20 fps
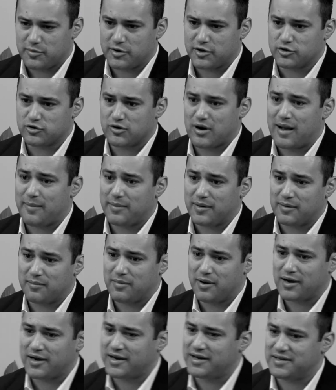You put a drop in a
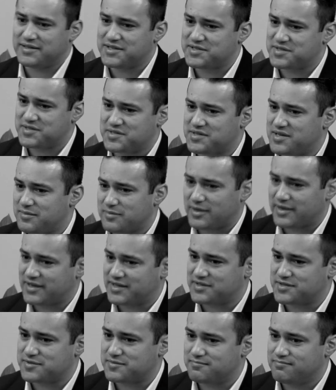bucket and it doesn't seem like
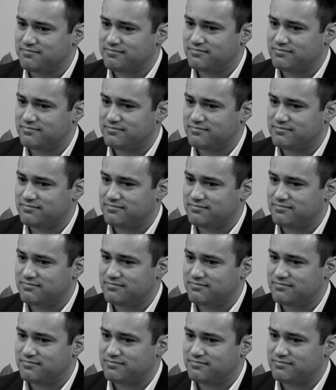it's